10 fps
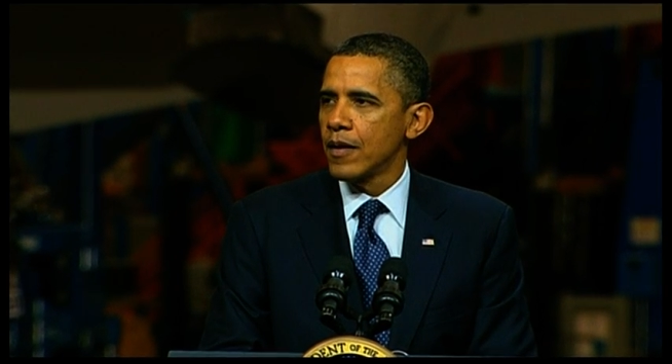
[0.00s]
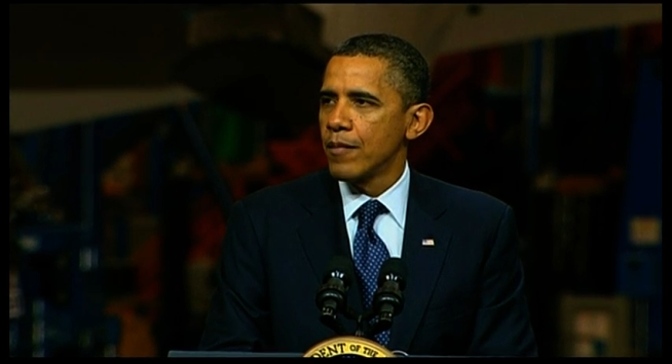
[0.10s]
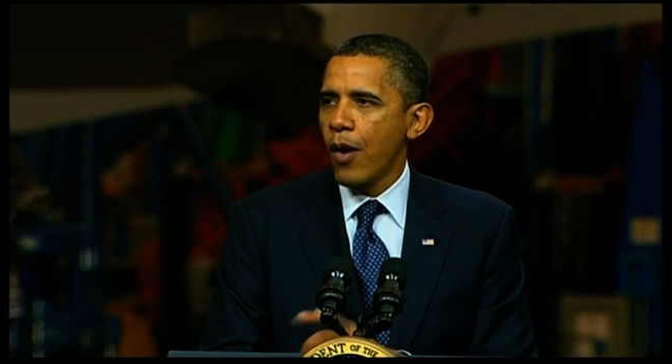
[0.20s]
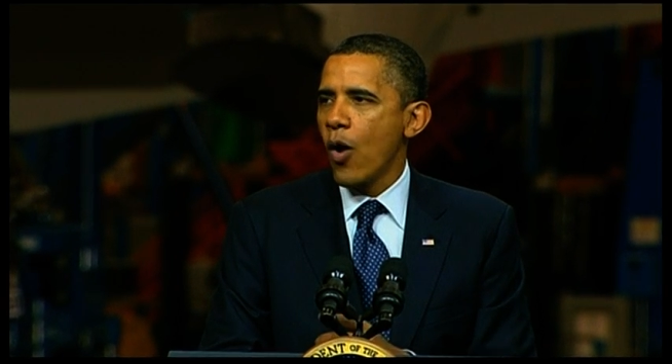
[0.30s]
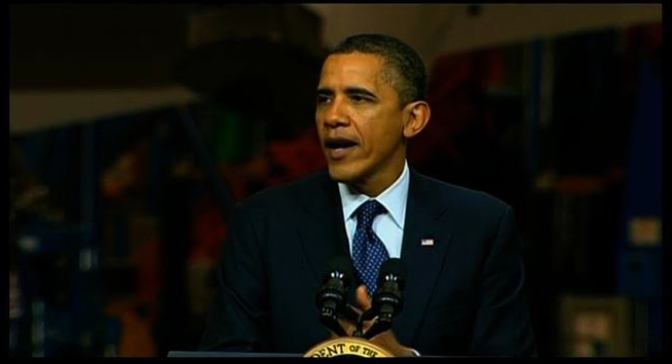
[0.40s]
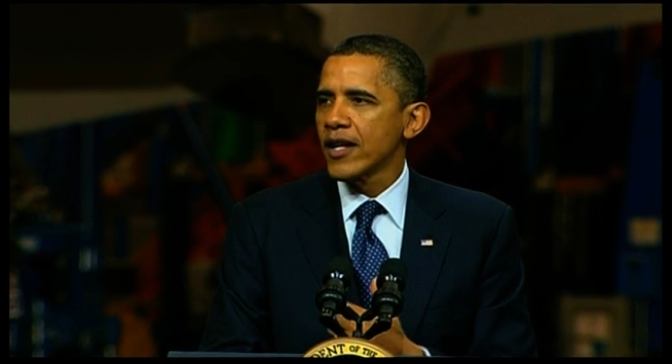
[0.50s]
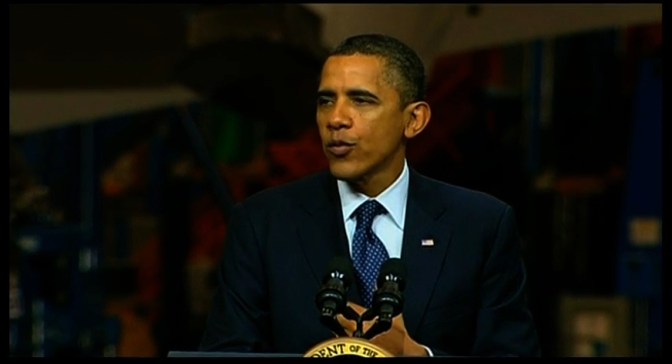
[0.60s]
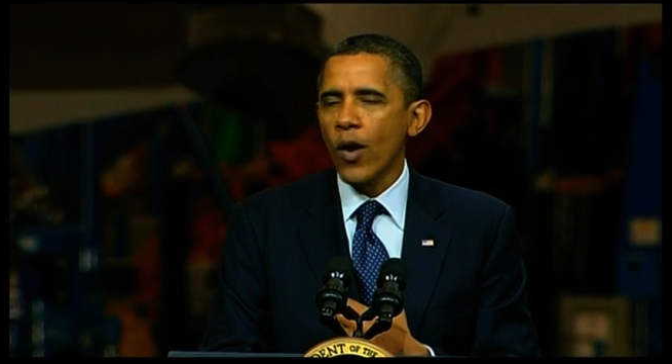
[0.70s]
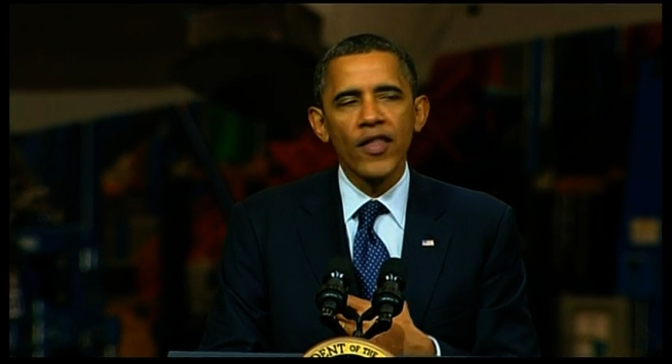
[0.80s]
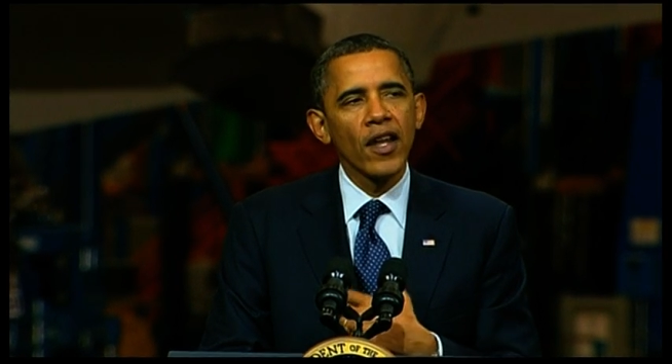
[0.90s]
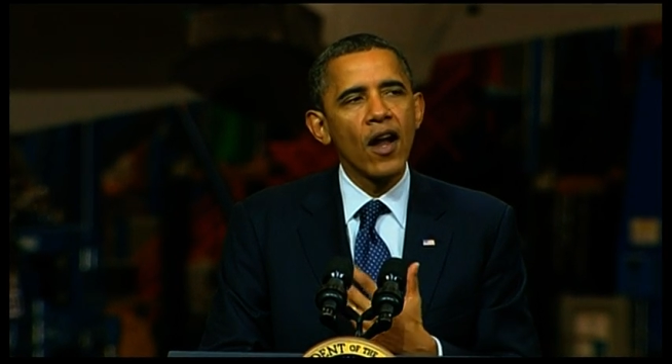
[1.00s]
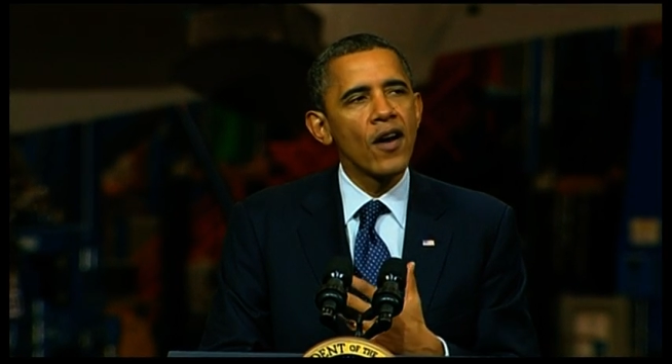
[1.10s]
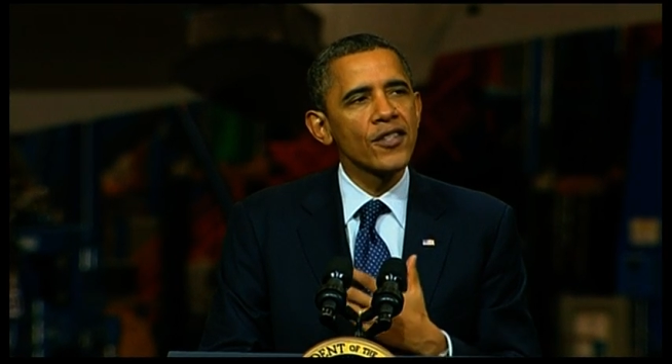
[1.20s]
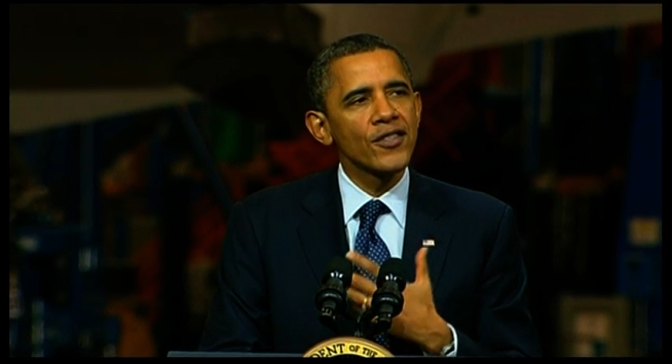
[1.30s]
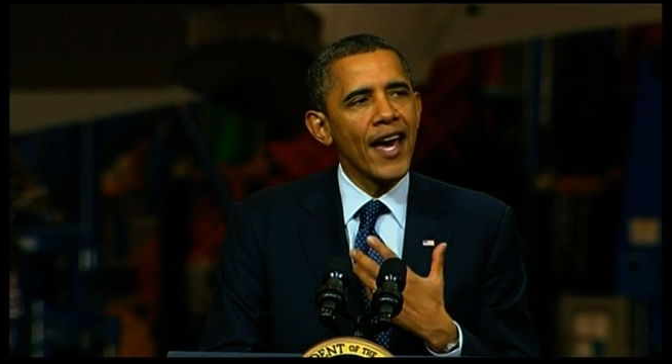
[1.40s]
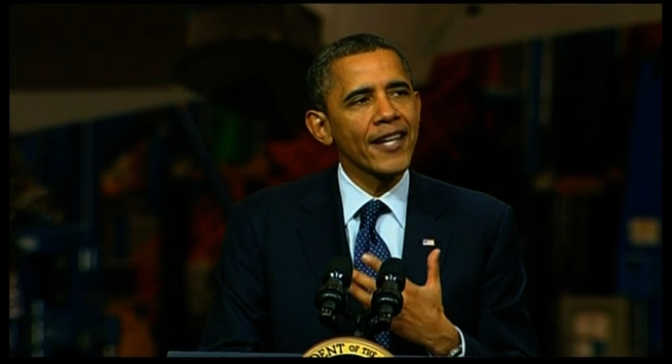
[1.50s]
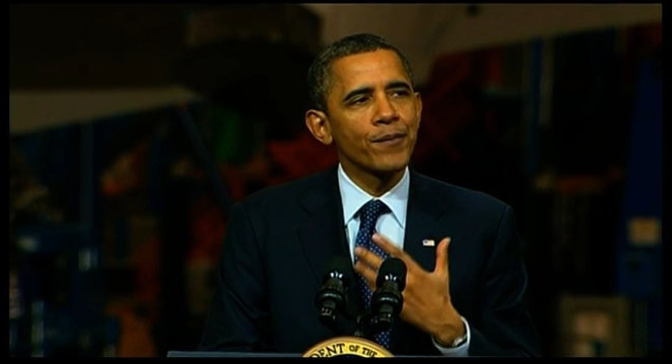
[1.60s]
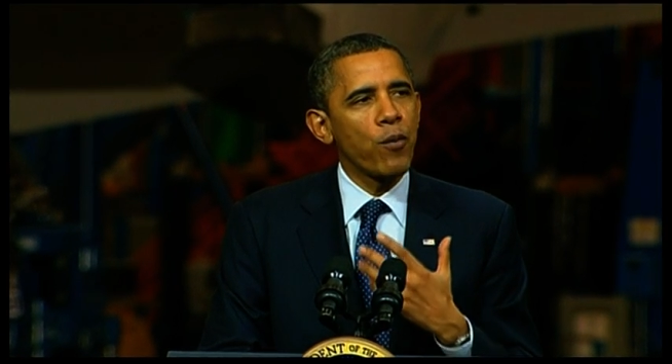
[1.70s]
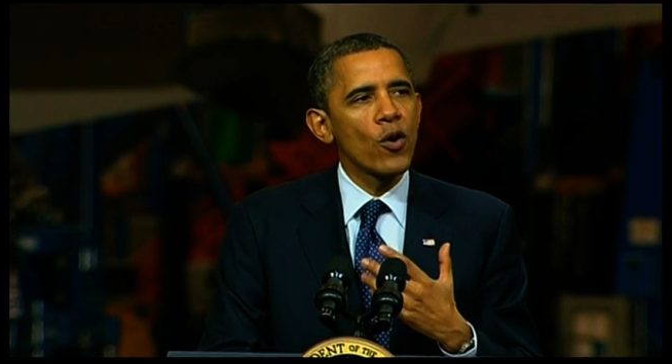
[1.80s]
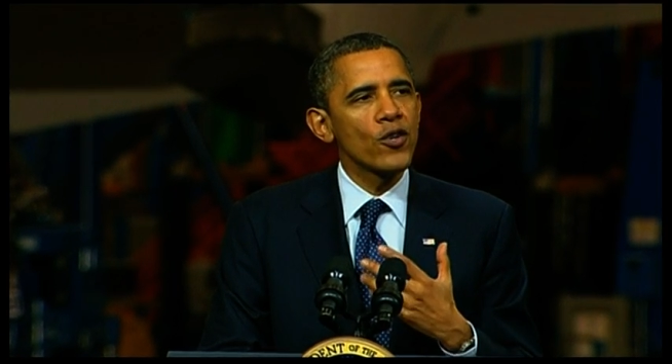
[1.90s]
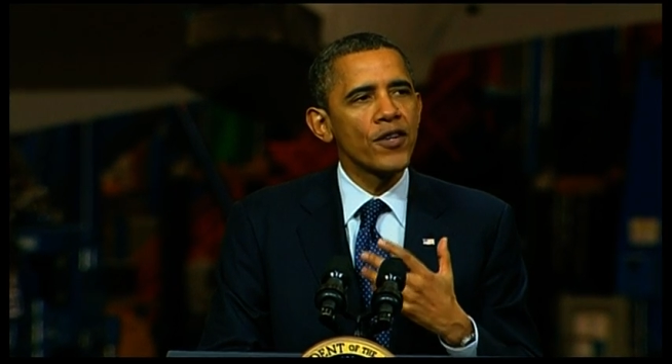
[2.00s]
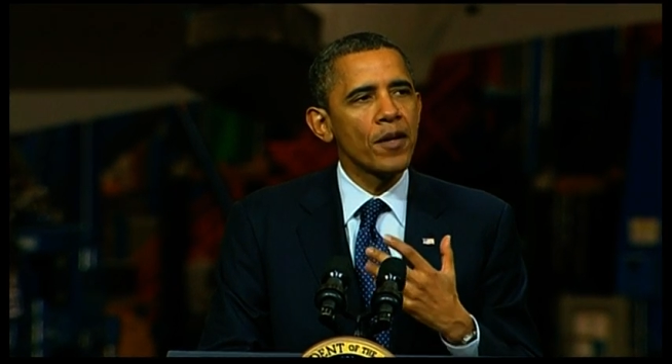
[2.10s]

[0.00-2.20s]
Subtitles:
Boeing is one of the largest exporters in